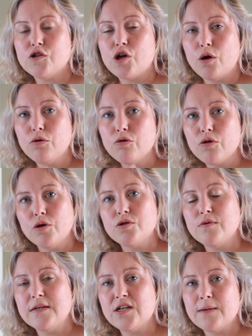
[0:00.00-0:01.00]
so go through those
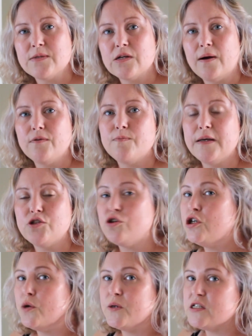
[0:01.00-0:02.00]
three shapes of the graphs, make sure
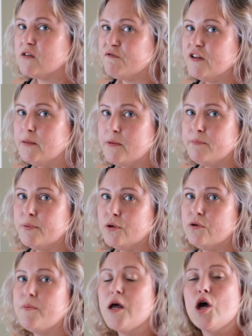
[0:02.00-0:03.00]
you know which is a filament
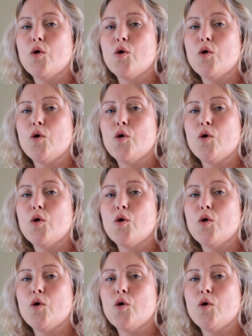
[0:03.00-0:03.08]
bulb,